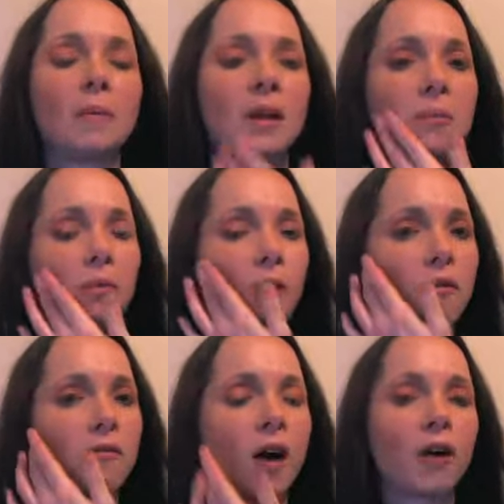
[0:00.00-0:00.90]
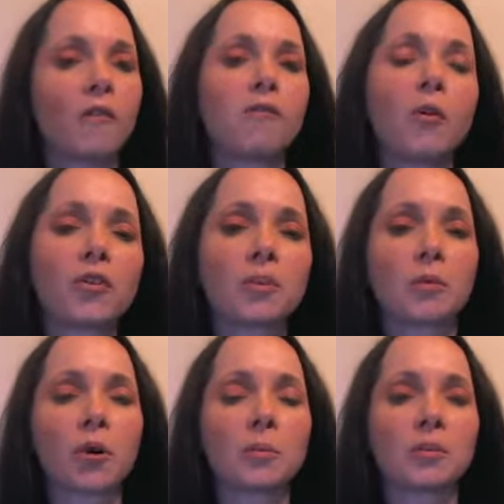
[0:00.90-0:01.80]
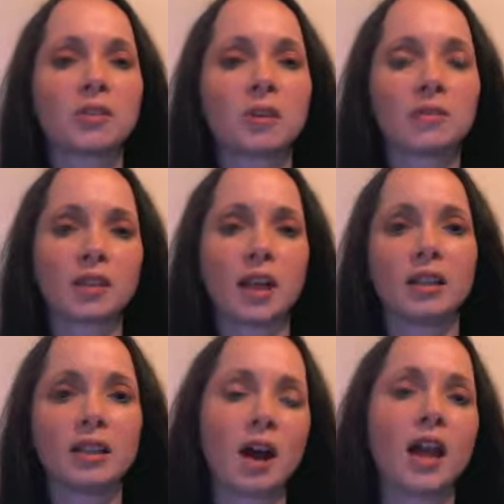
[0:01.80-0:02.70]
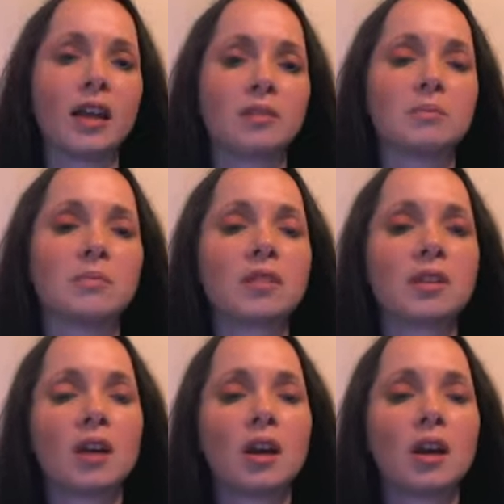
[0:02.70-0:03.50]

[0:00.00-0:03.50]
a profile for the purpose of selling items.